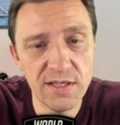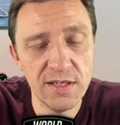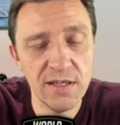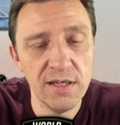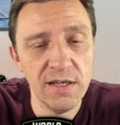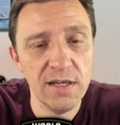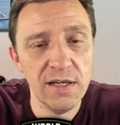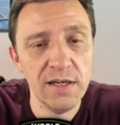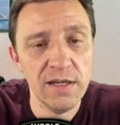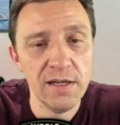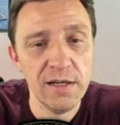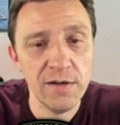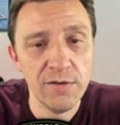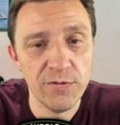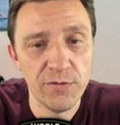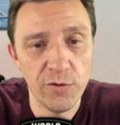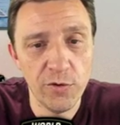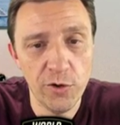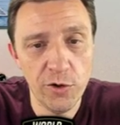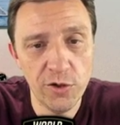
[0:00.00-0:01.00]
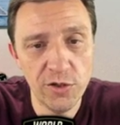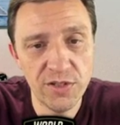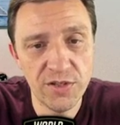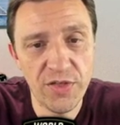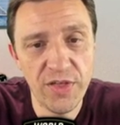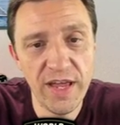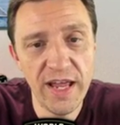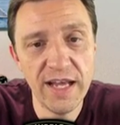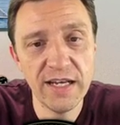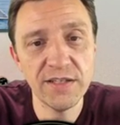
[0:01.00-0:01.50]
first
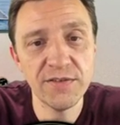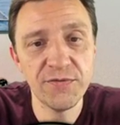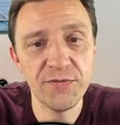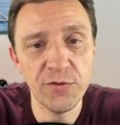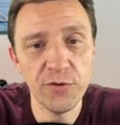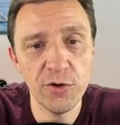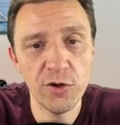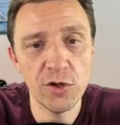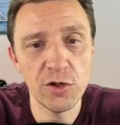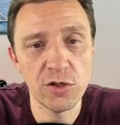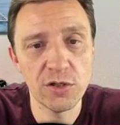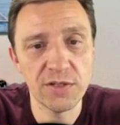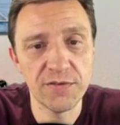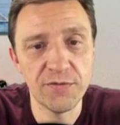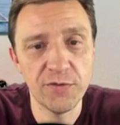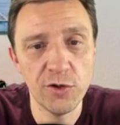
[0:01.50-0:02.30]
things first.